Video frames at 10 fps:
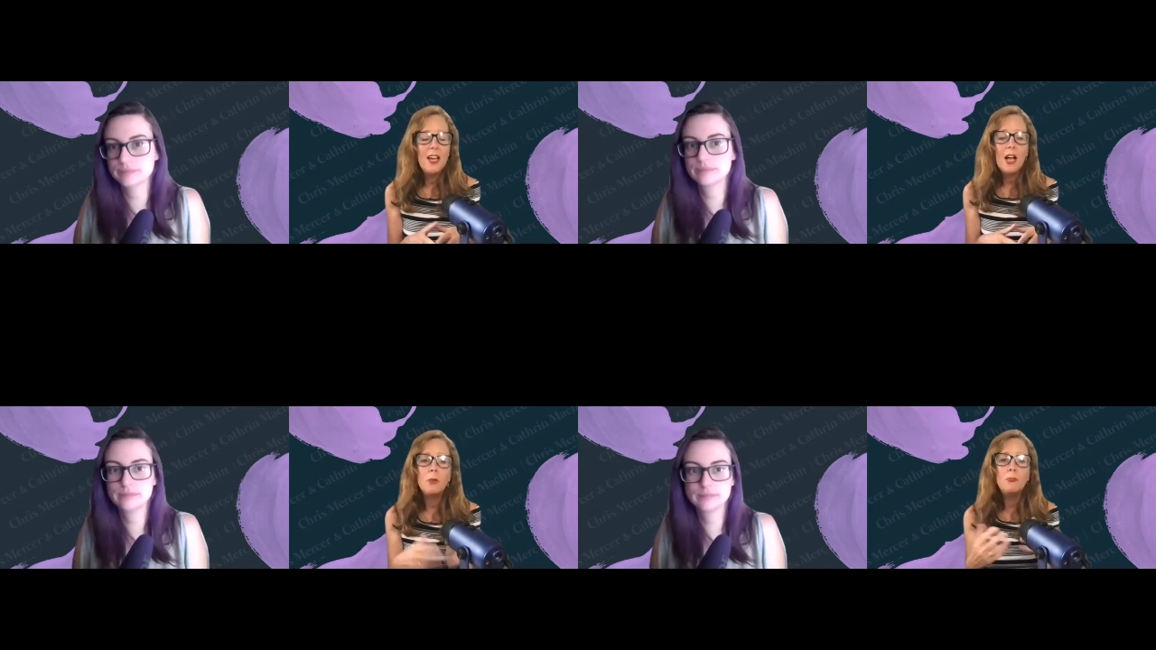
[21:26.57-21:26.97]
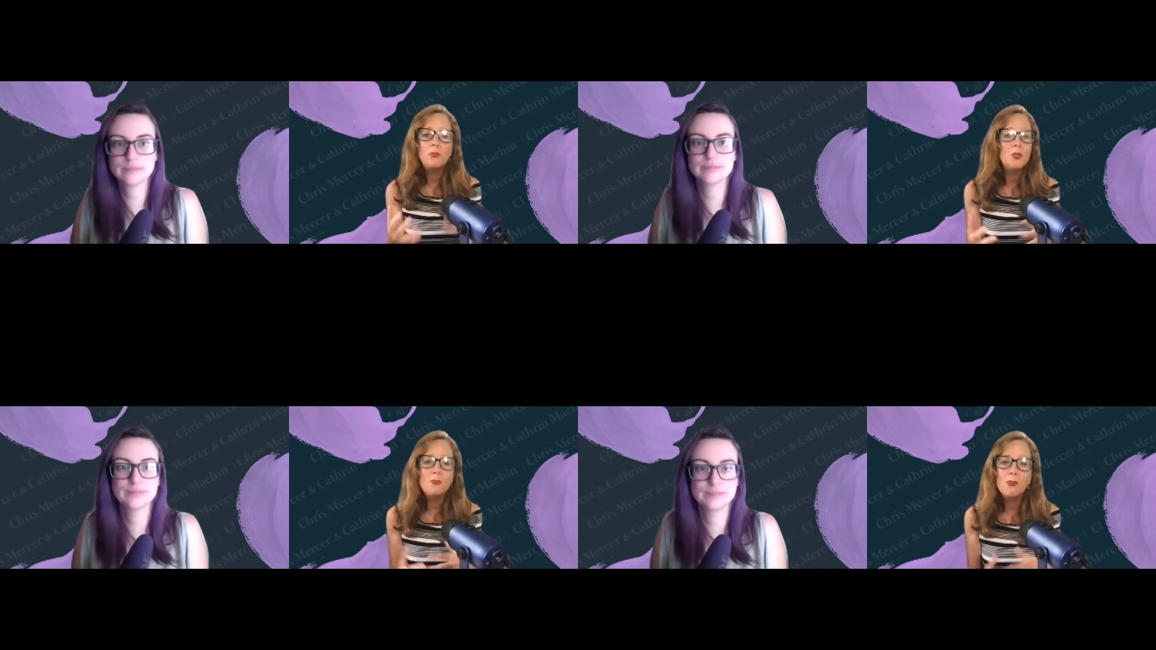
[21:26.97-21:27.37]
Speaker 1: I'll
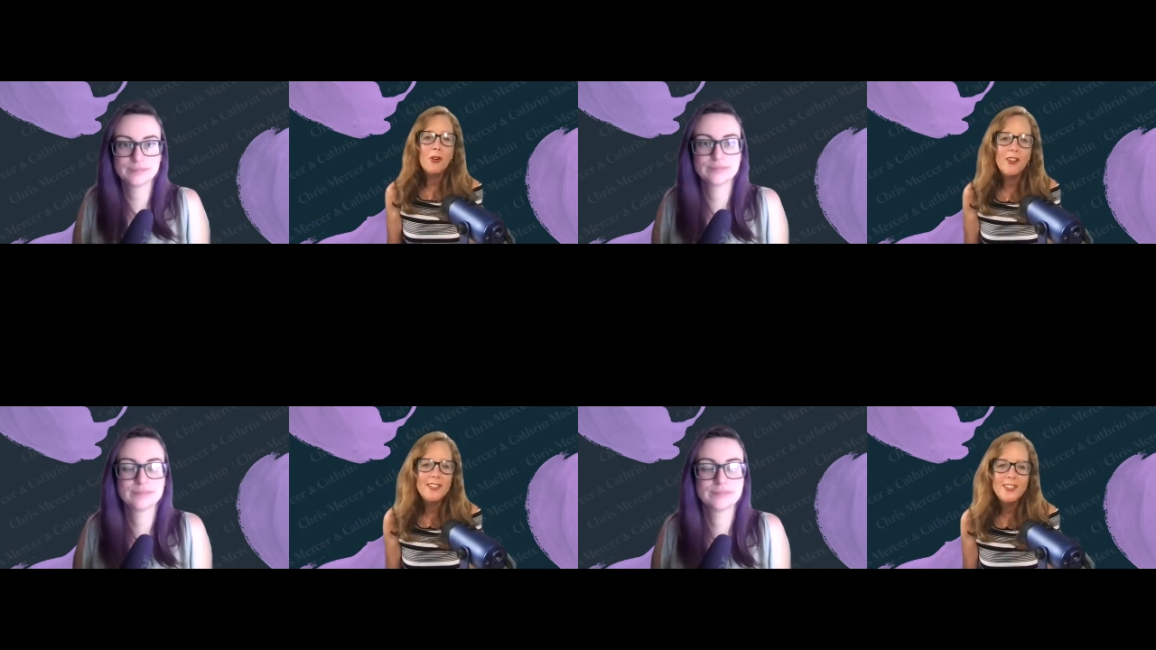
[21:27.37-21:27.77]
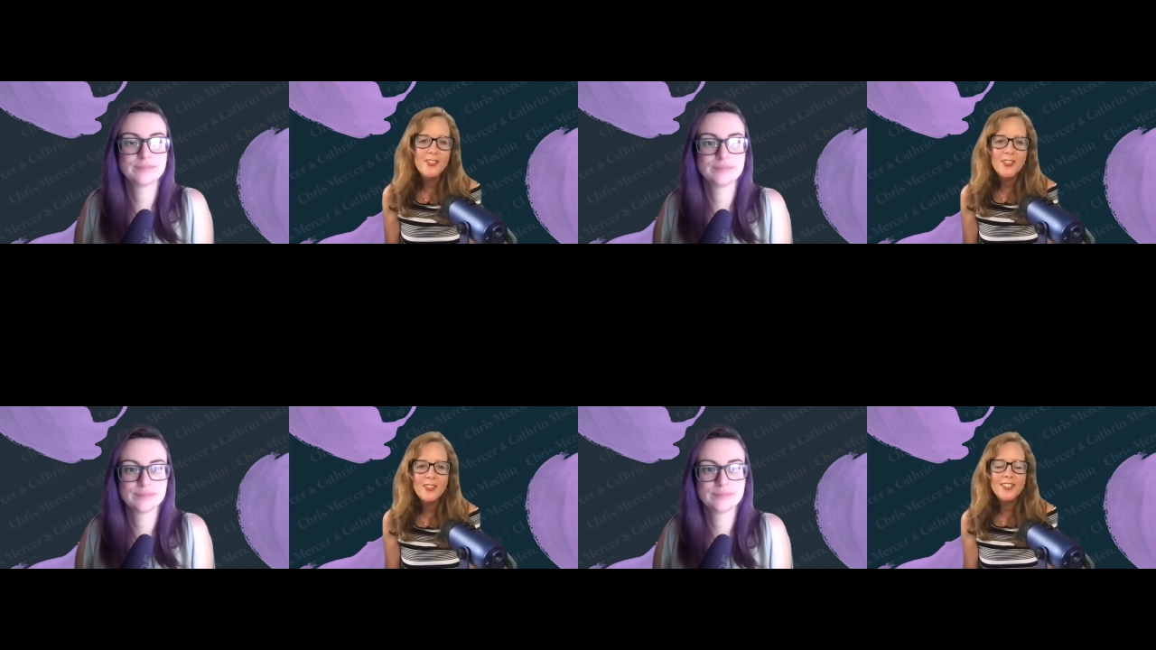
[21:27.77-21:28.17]
do more
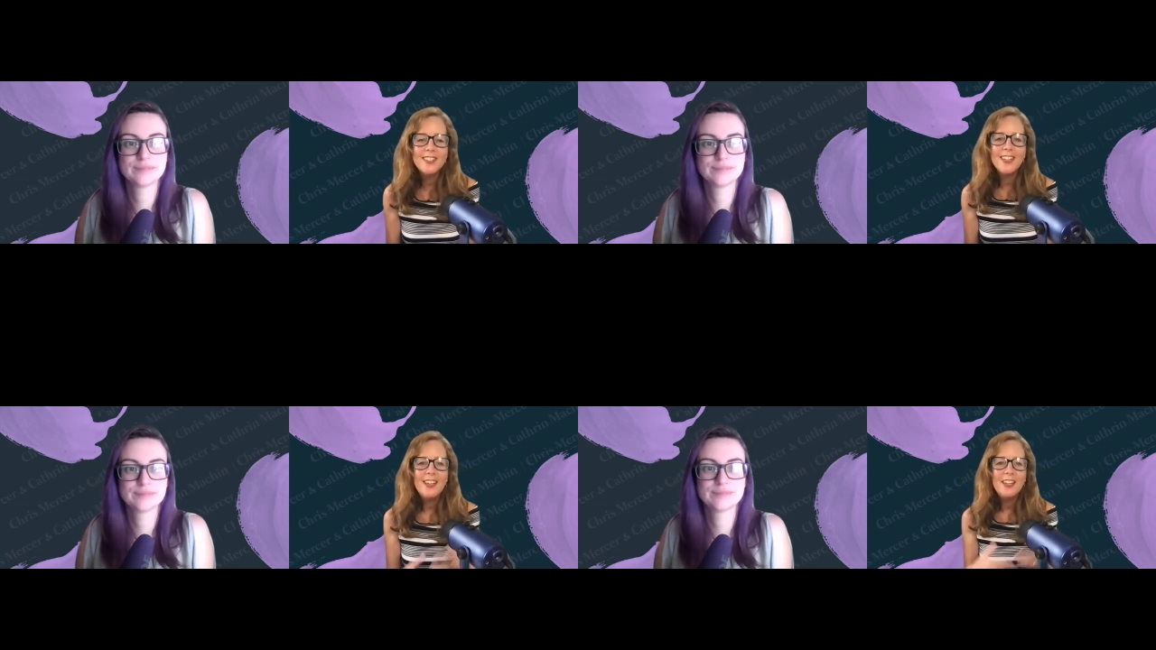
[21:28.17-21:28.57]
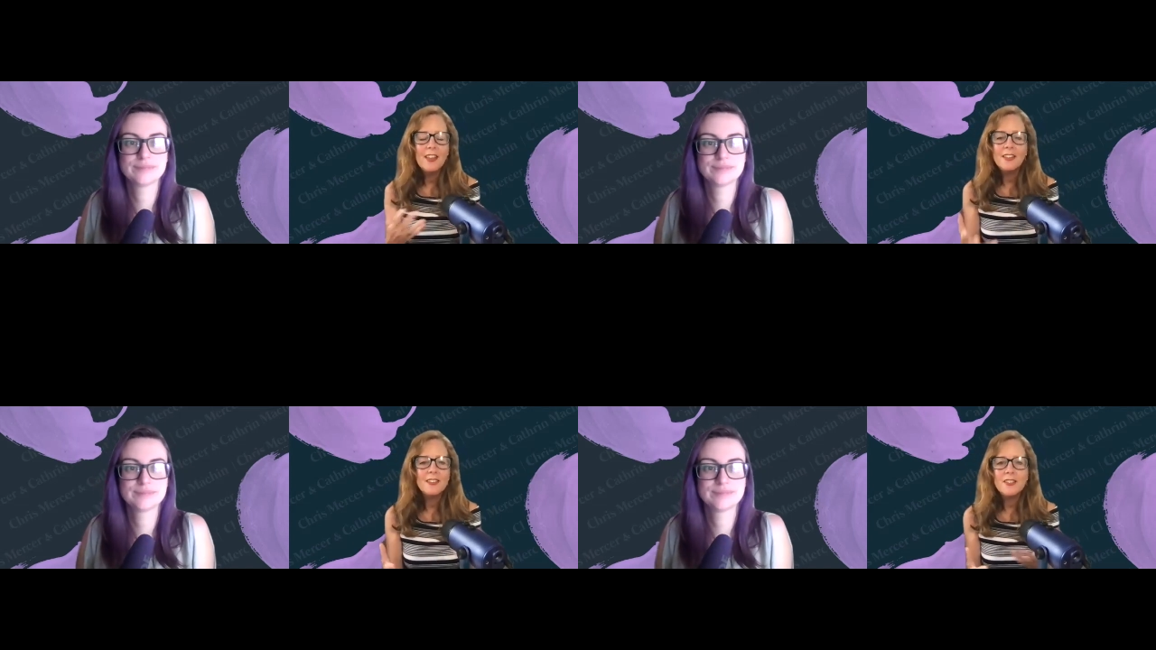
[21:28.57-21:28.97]
interviews.
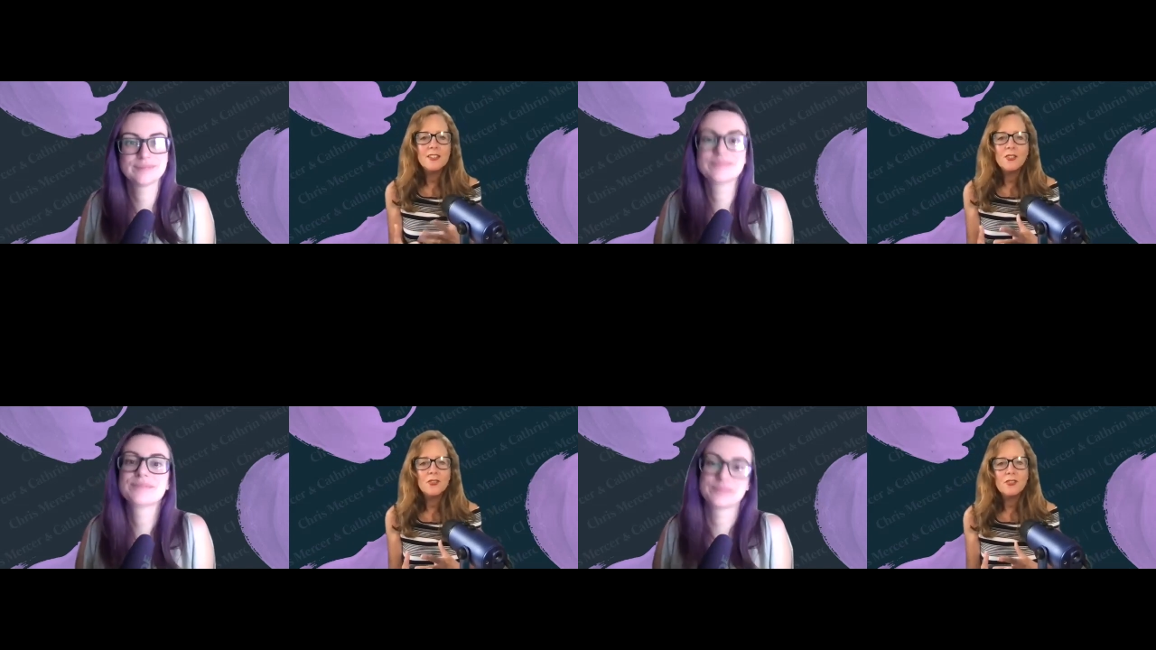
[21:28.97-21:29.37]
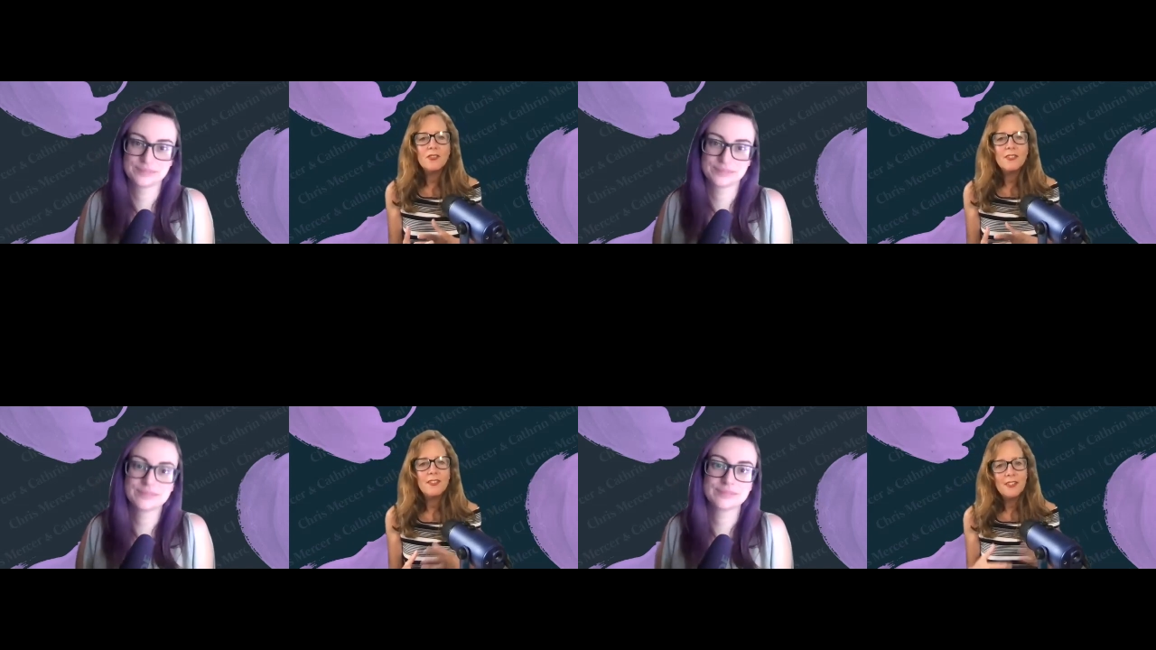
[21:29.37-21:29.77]
That's sort of
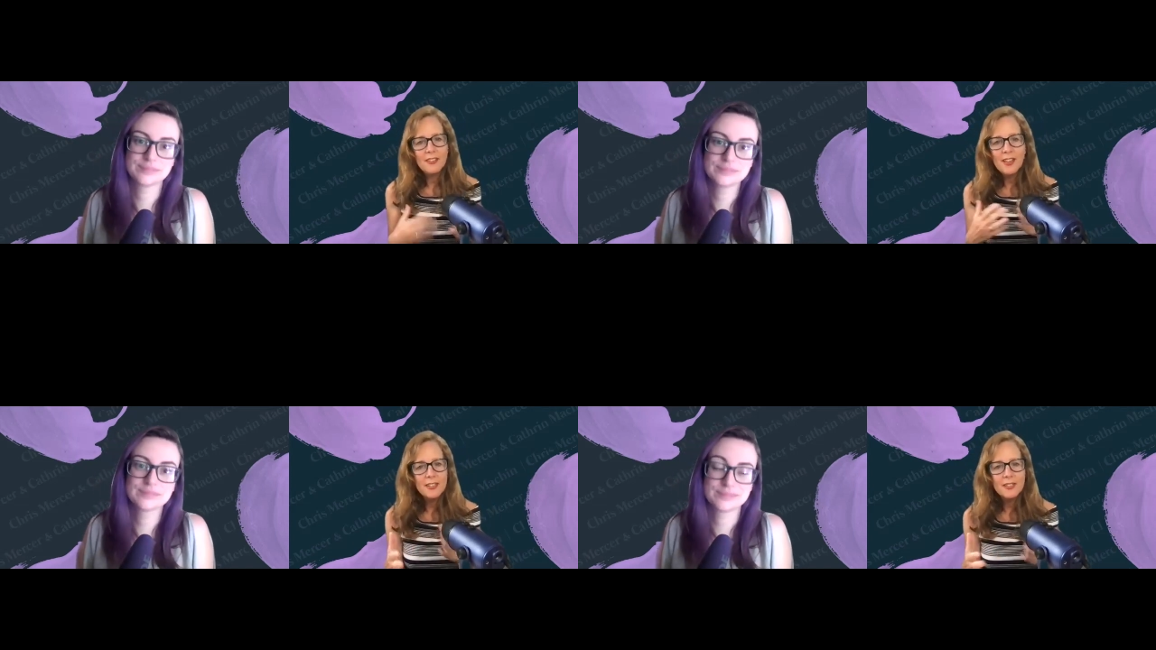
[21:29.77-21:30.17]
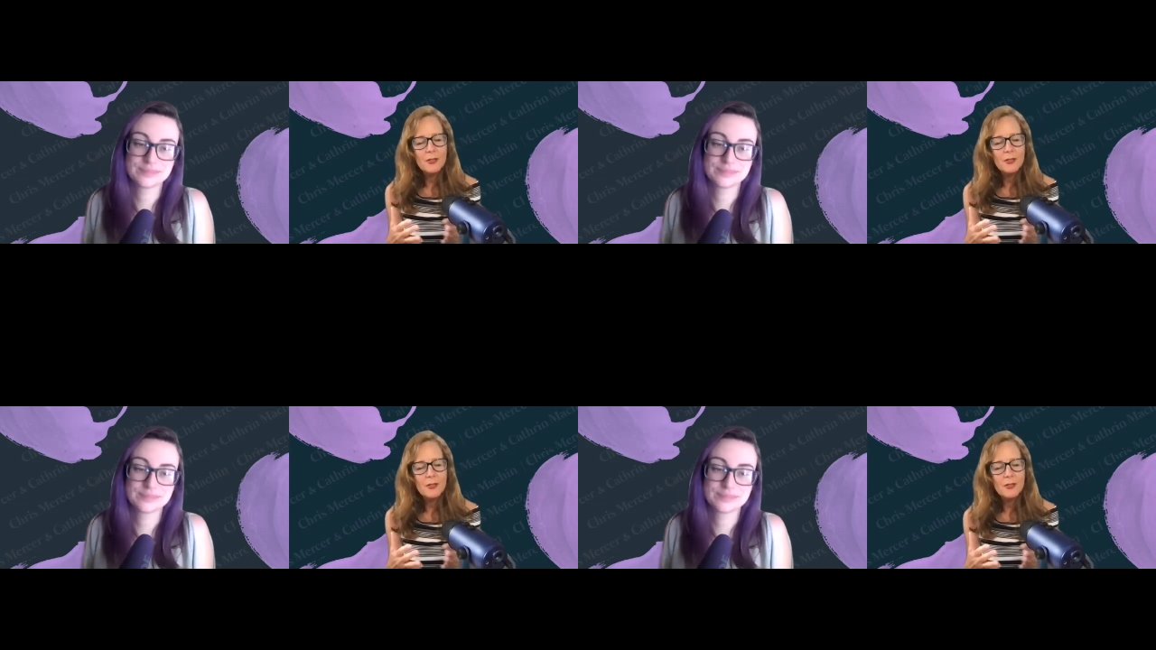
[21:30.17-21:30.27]
that's